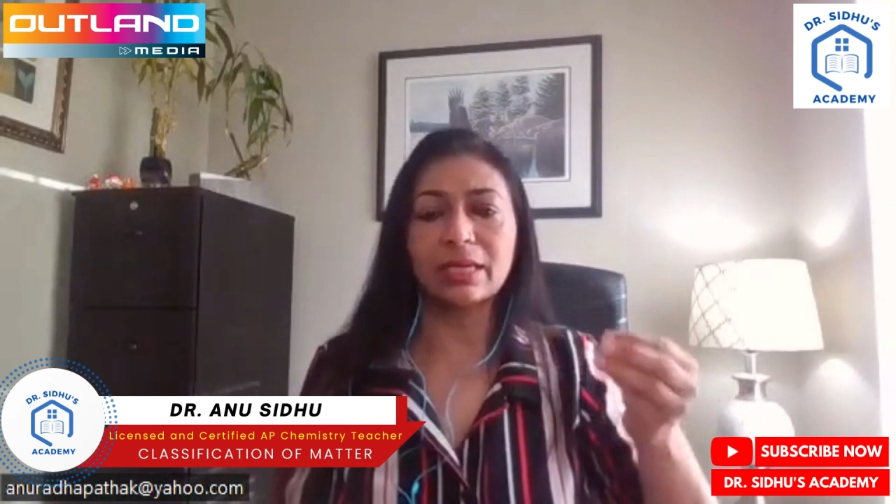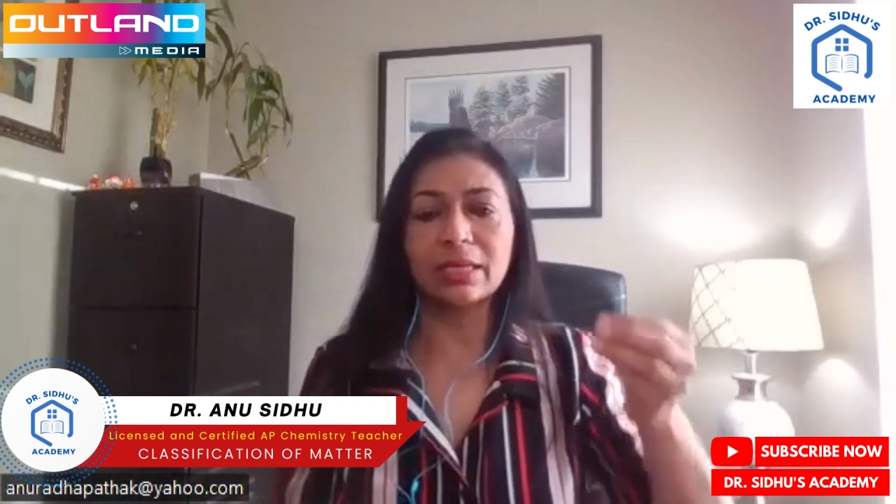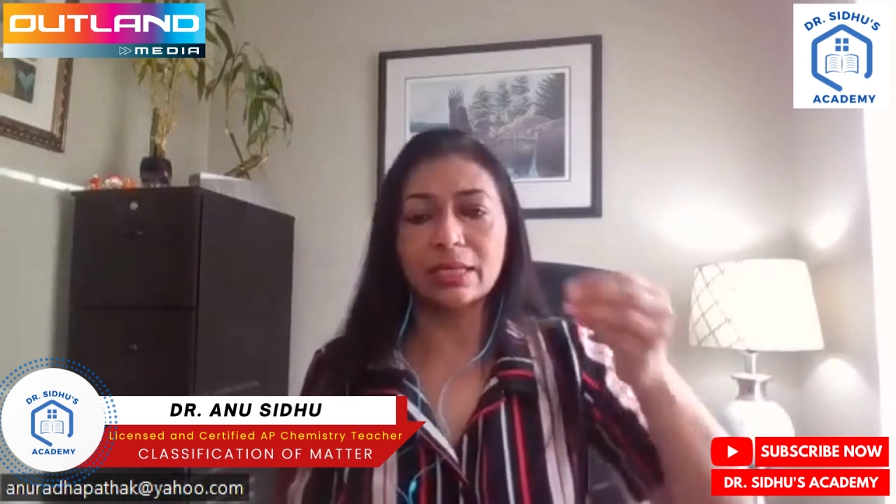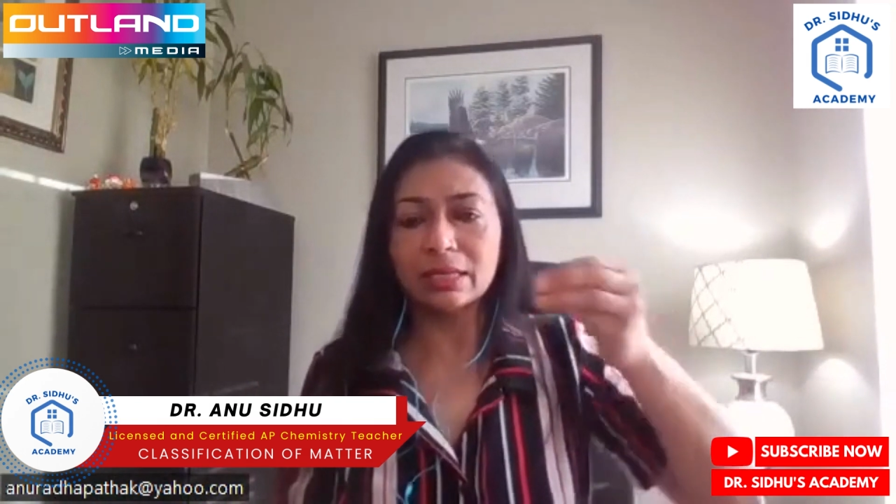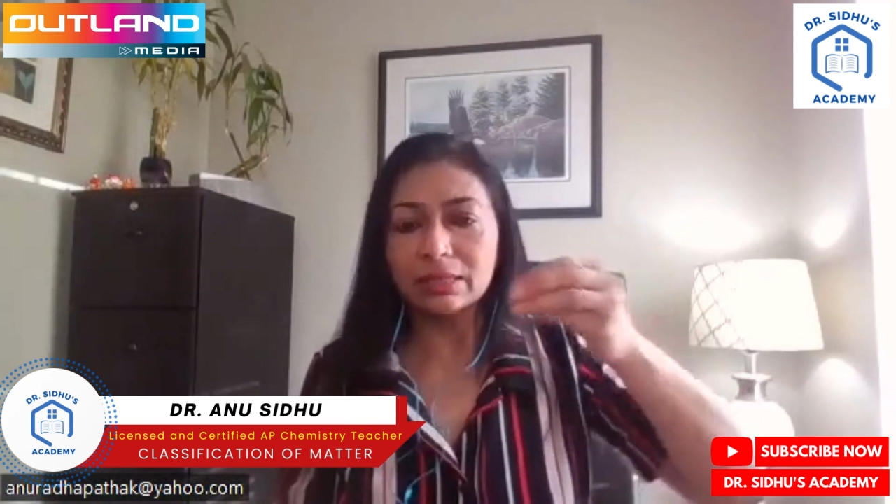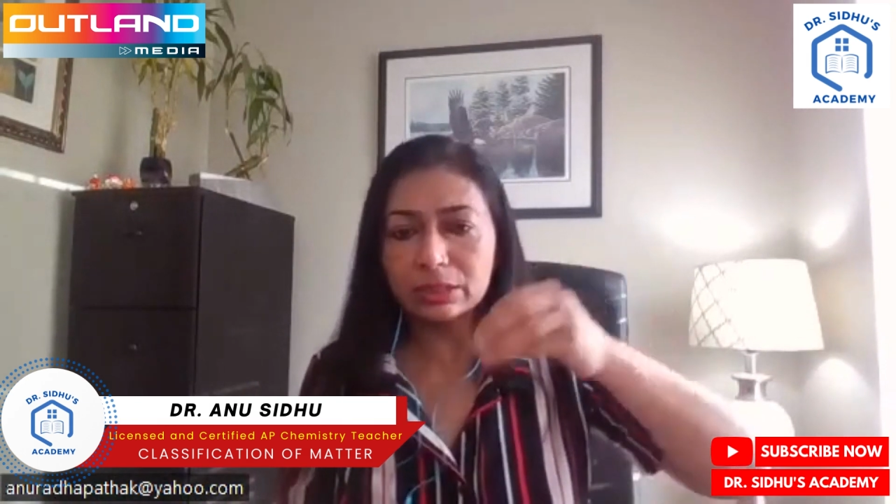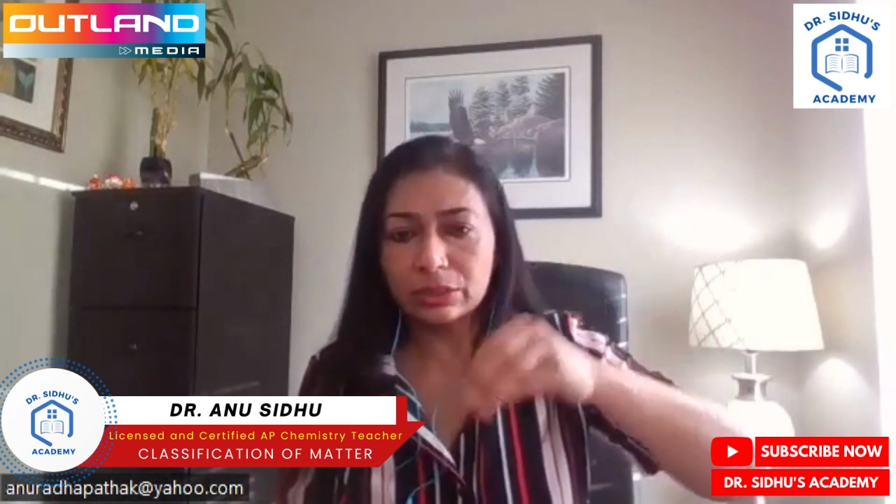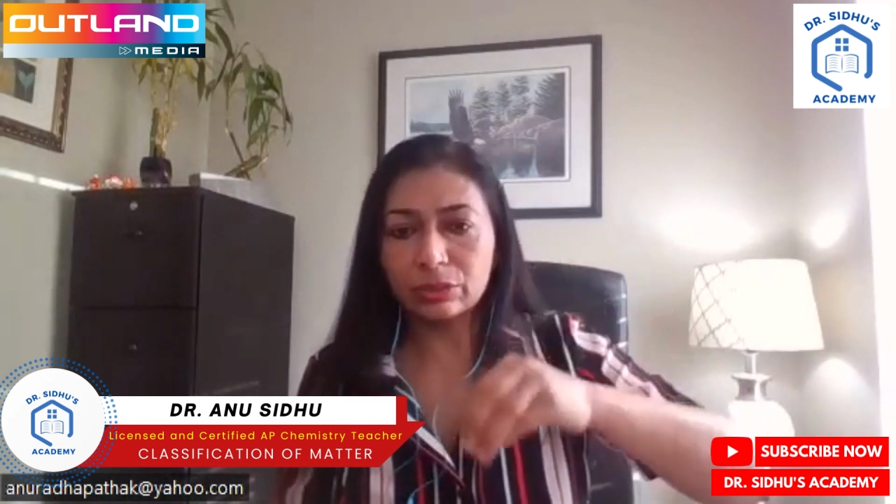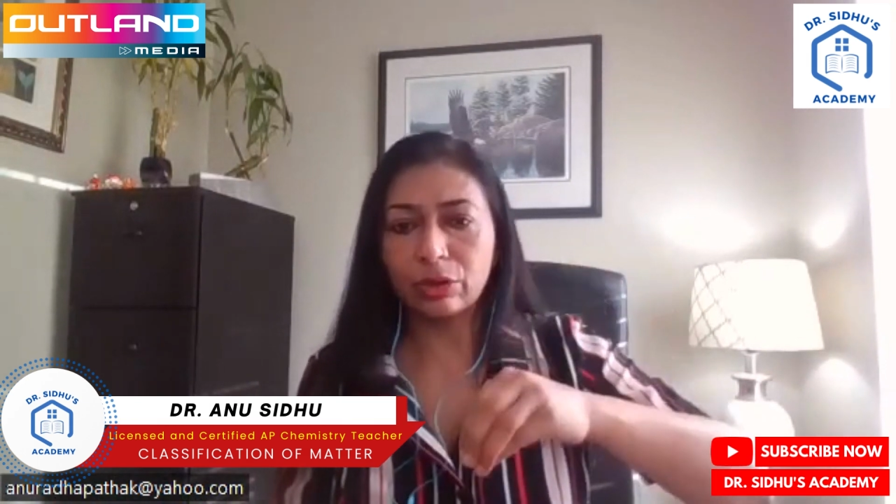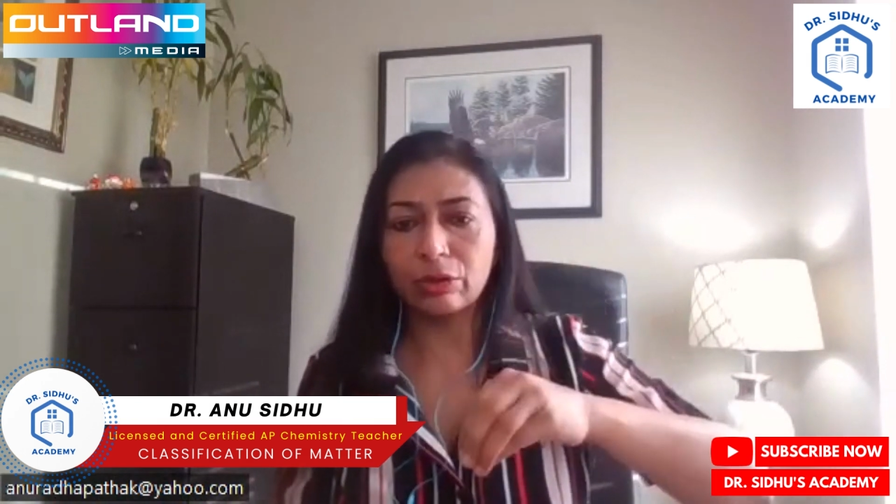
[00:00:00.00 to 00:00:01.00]
any other
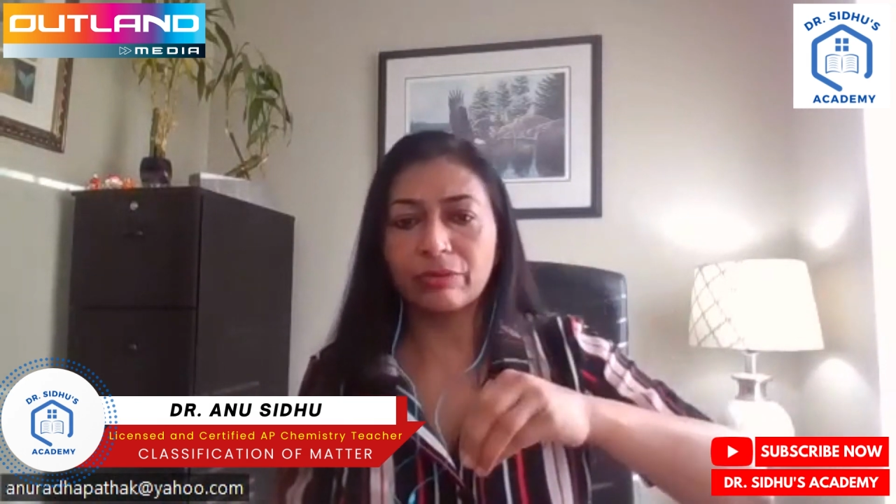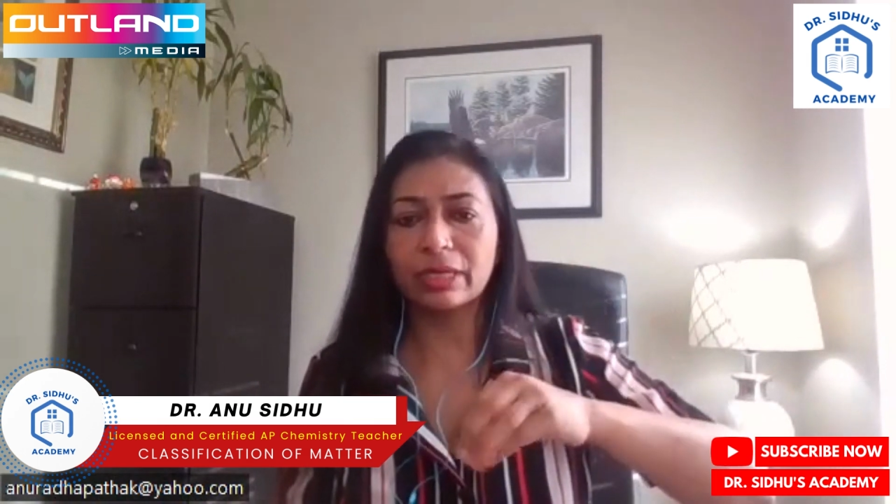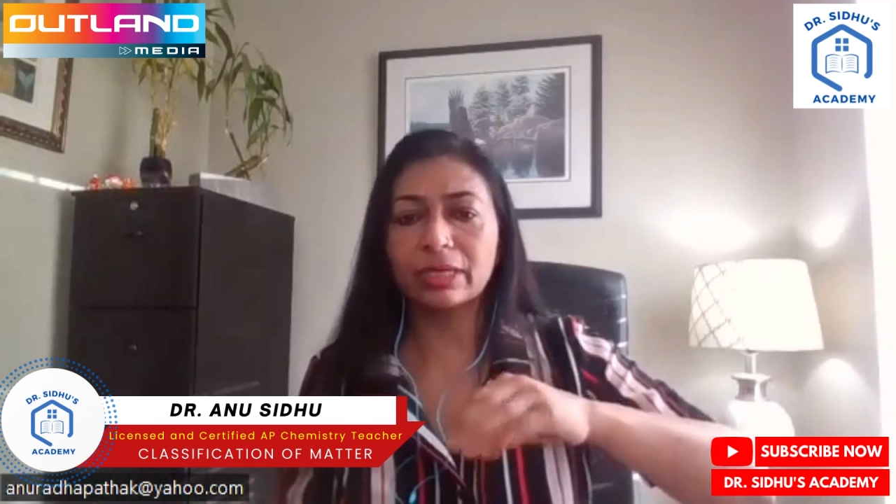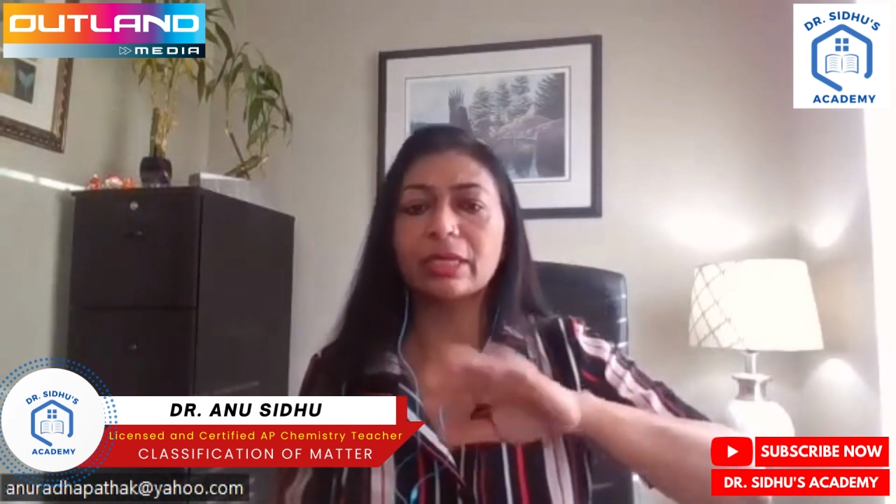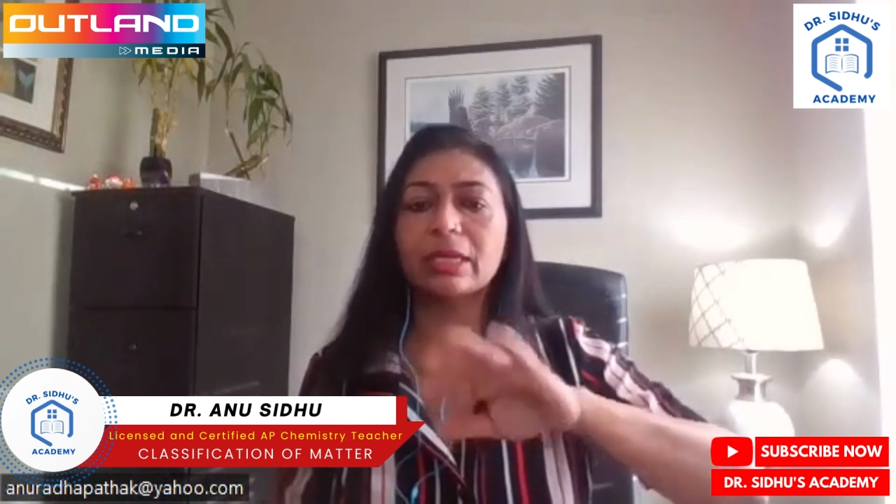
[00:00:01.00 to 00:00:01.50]
solvent in